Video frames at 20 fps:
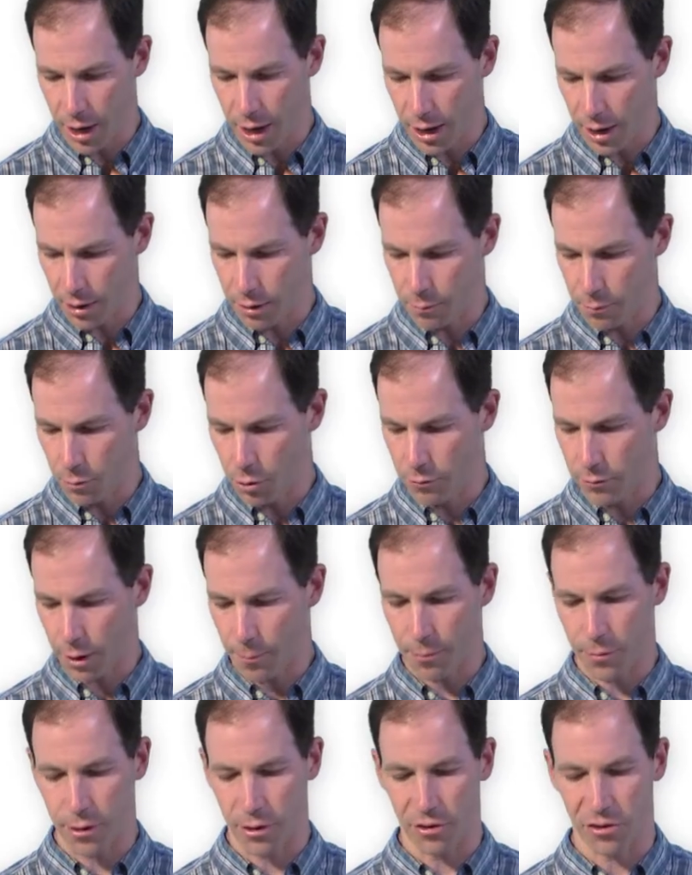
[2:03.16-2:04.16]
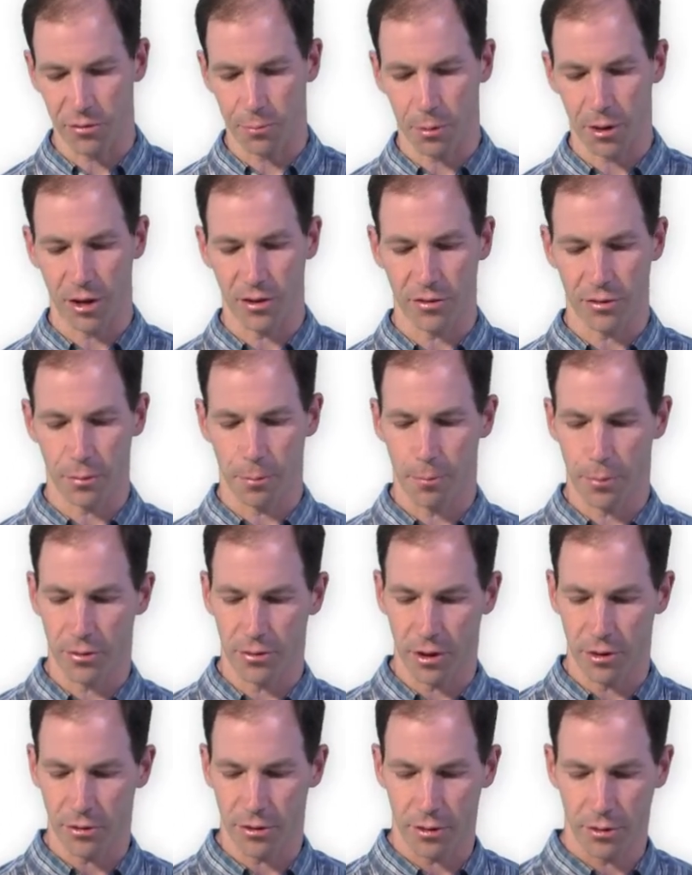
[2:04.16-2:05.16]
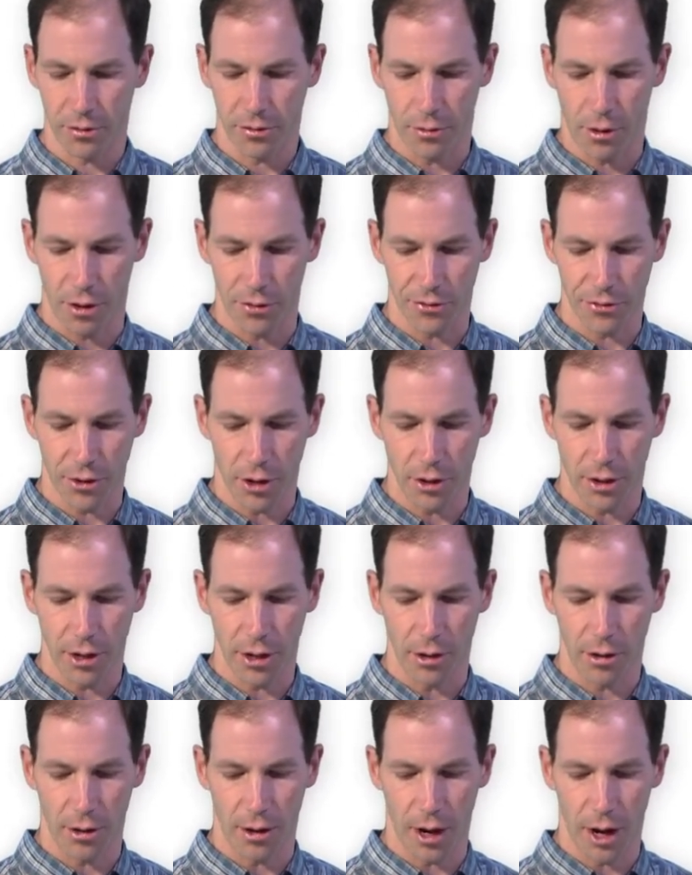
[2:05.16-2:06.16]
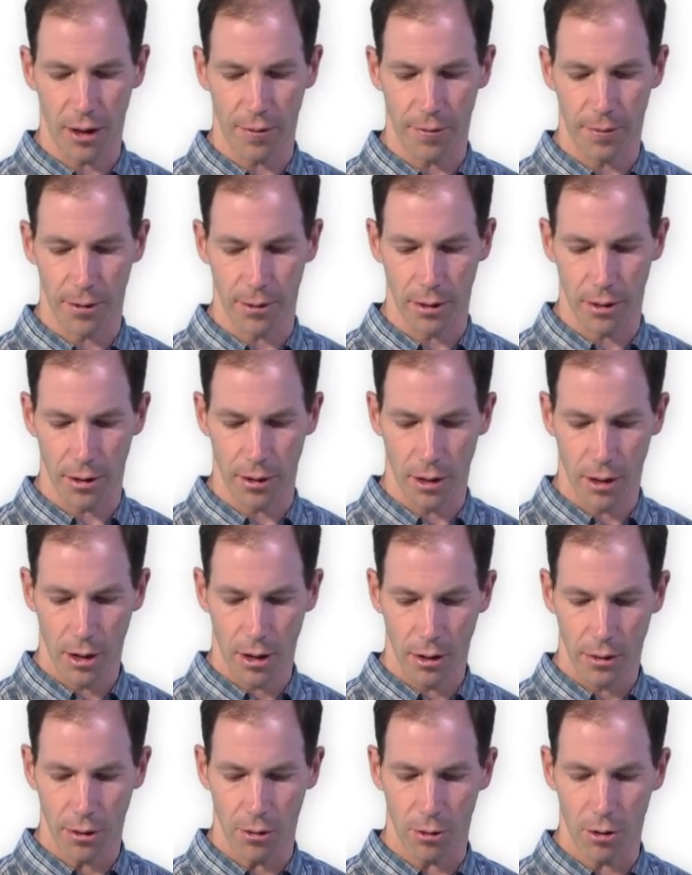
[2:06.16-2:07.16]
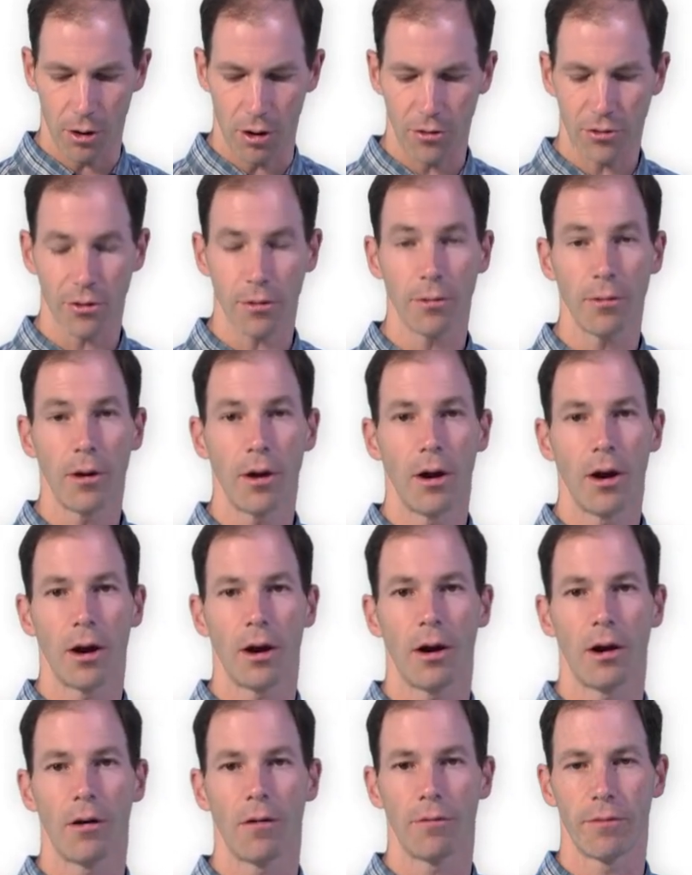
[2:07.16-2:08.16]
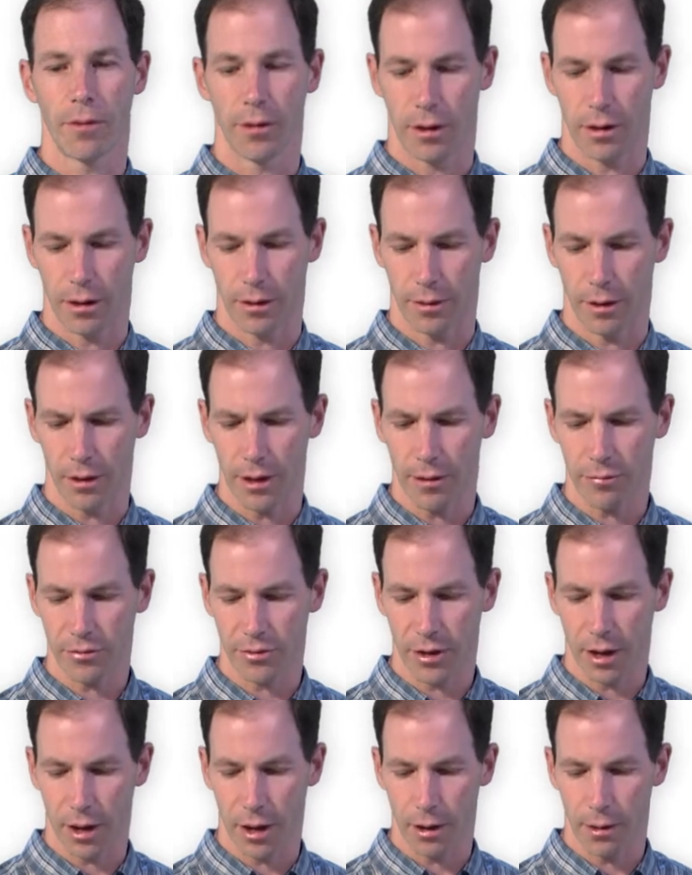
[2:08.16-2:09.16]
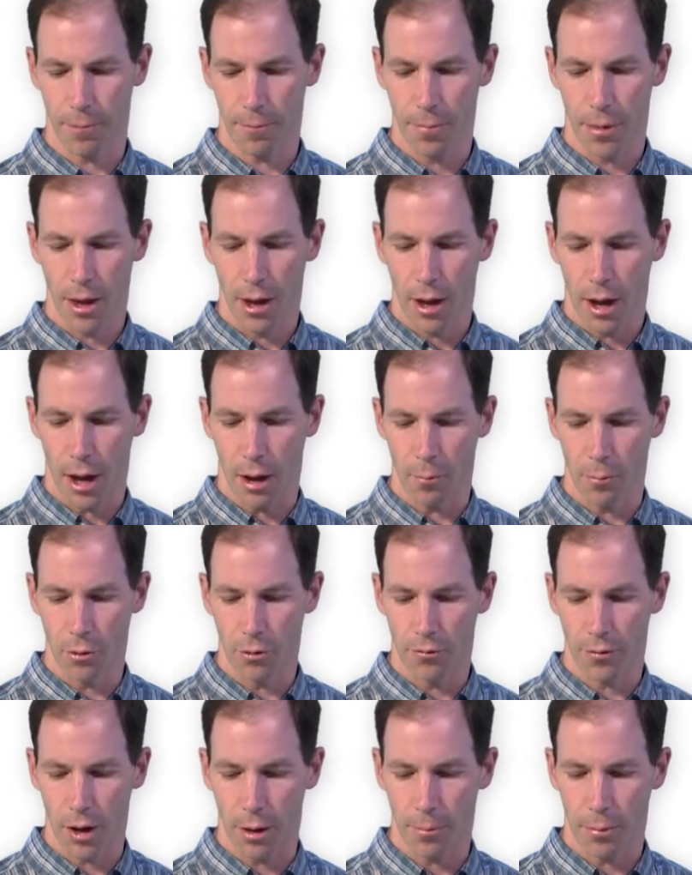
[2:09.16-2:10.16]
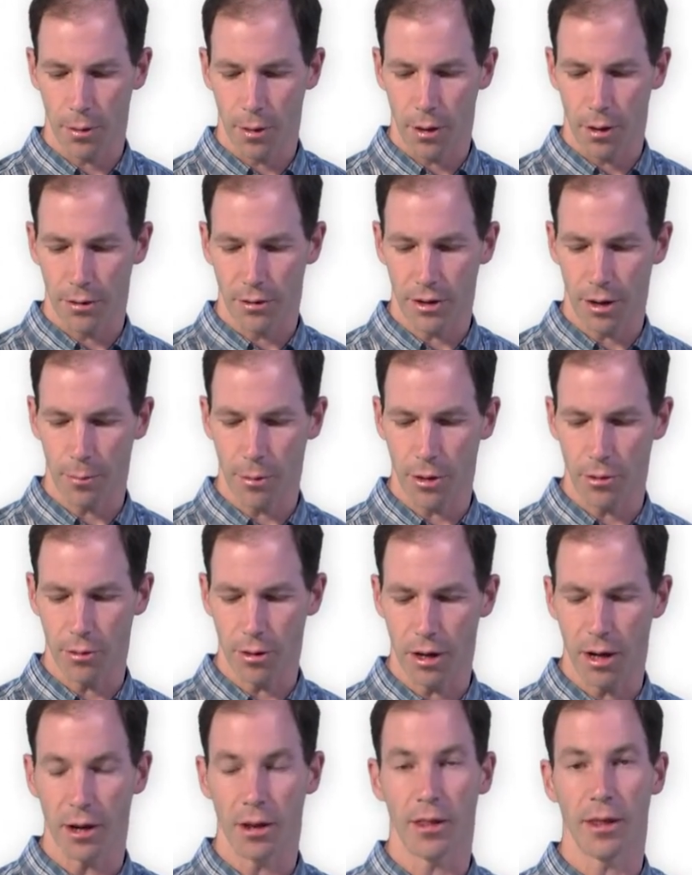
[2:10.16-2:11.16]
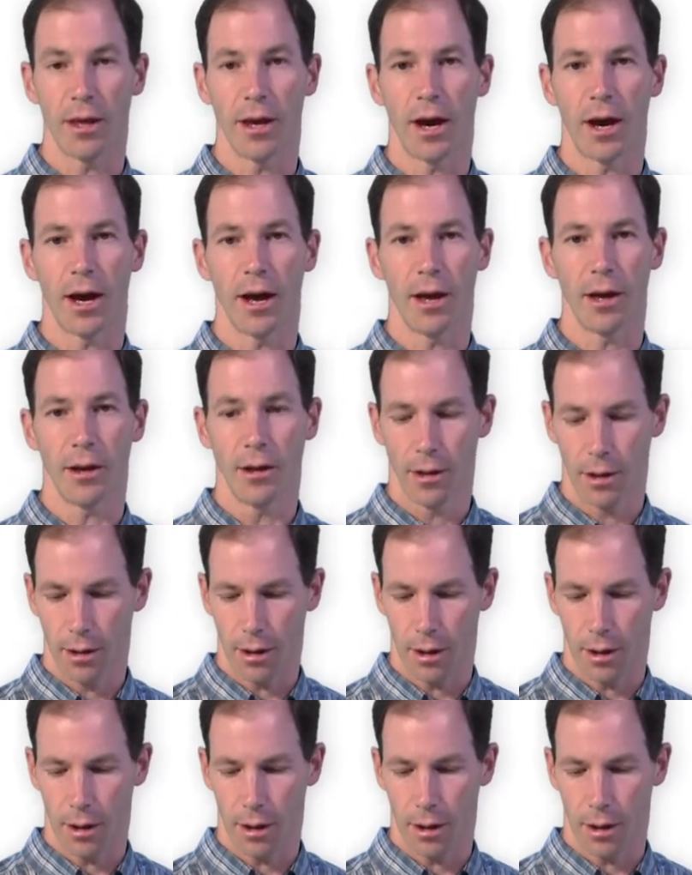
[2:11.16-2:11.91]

and move up the displaced position. So I'll start here at the origin of the left side. I'll move up W e to the I